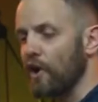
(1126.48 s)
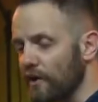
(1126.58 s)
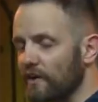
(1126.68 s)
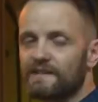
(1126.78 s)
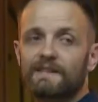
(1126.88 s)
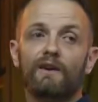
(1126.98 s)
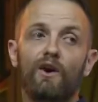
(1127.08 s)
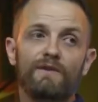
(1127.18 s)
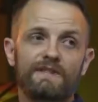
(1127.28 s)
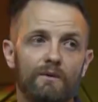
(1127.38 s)
we have God on our side.
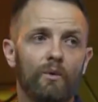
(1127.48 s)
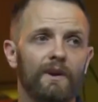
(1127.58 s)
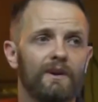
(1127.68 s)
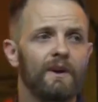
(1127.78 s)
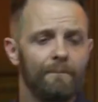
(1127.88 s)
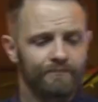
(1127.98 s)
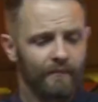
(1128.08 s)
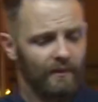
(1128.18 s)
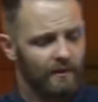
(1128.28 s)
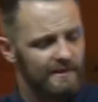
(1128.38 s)
Obviously we want to,
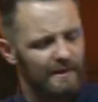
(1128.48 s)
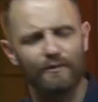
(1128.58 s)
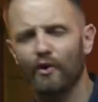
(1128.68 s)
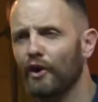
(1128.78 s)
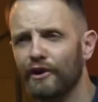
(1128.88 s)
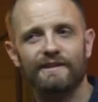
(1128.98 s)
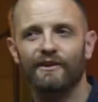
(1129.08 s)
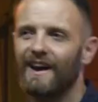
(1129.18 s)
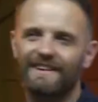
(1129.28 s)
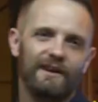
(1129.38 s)
some of you are
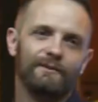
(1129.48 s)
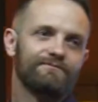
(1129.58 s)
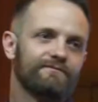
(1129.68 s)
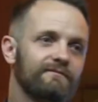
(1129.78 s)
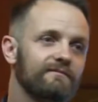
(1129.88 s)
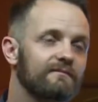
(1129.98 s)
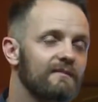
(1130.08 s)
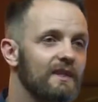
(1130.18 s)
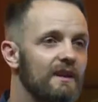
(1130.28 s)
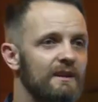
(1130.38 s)
hurting right now.
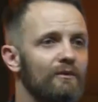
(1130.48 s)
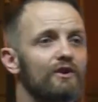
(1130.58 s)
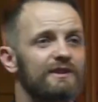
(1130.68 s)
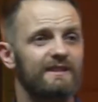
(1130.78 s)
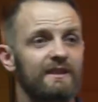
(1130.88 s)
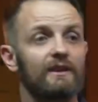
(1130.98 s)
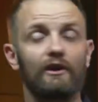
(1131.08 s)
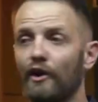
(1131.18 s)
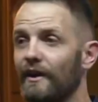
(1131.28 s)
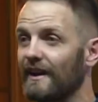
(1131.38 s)
Some of you are
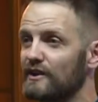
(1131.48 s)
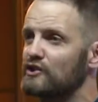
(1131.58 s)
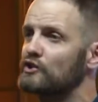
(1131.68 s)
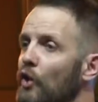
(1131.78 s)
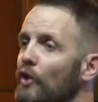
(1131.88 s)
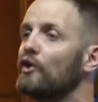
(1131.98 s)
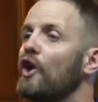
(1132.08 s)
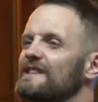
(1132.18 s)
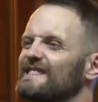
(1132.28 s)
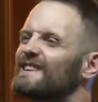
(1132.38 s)
still hurting and it's sore and your
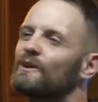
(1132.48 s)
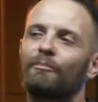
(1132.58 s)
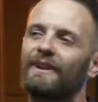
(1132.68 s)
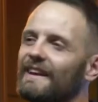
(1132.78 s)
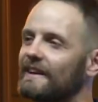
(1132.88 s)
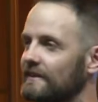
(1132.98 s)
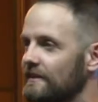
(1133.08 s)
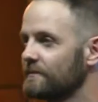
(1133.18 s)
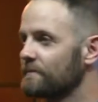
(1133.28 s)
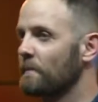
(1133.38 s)
heart's still bleeding
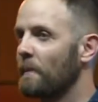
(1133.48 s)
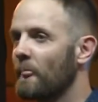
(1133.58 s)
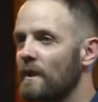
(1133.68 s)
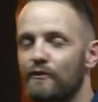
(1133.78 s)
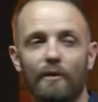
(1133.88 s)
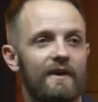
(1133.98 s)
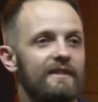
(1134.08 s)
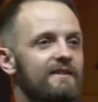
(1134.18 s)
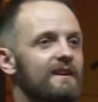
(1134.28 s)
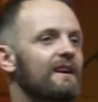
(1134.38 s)
from
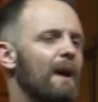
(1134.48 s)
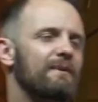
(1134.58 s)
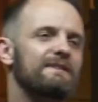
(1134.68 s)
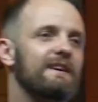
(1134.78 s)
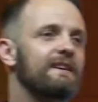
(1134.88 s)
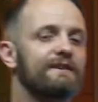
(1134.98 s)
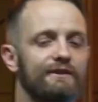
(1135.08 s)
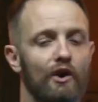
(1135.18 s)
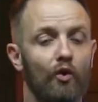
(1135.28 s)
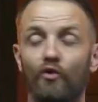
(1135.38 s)
that thing. Happened 10
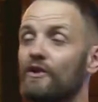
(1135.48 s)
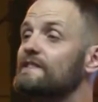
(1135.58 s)
years ago or